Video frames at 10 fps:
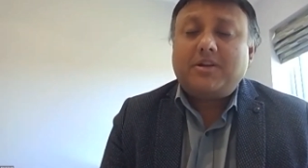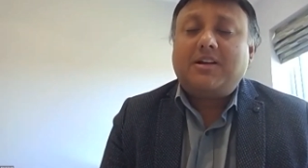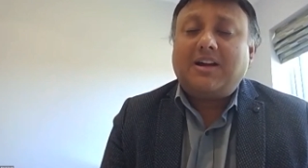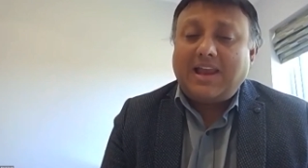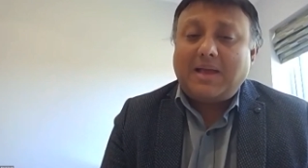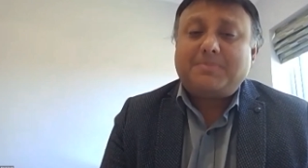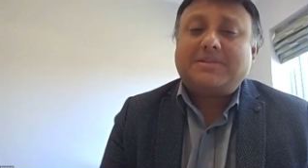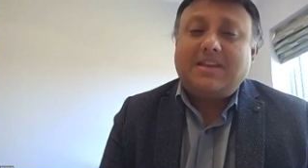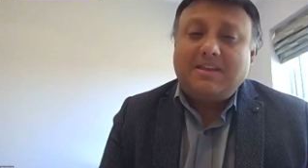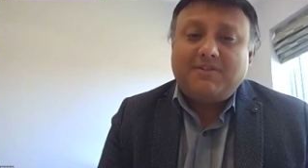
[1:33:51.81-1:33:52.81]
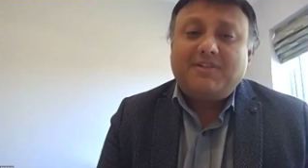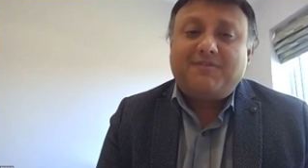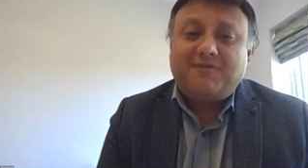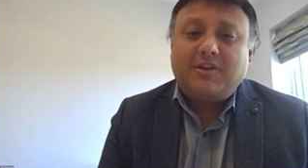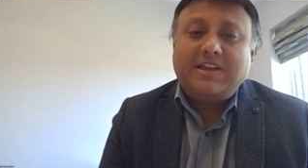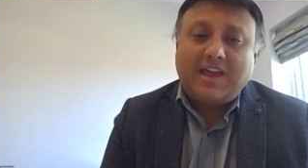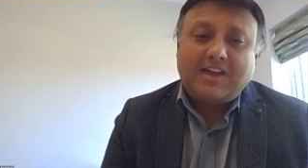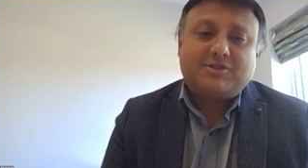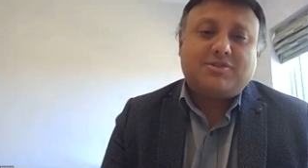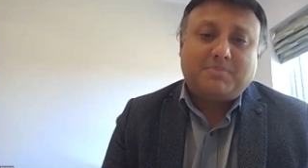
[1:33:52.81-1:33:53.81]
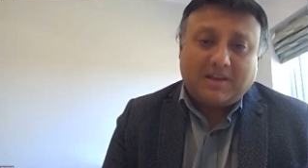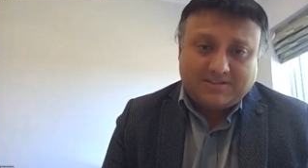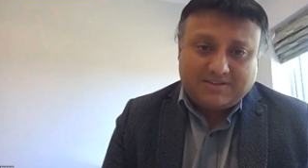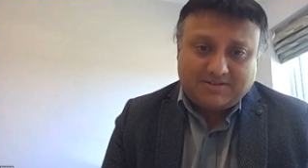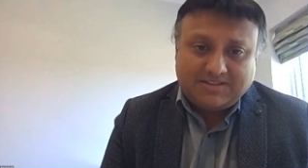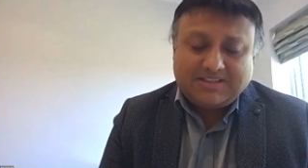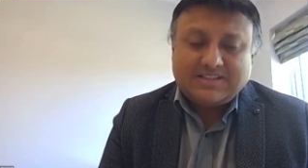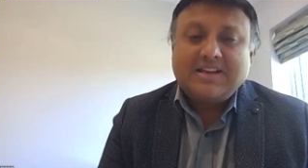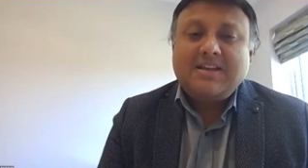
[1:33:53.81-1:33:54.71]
collapse even fully hatched blastocysts.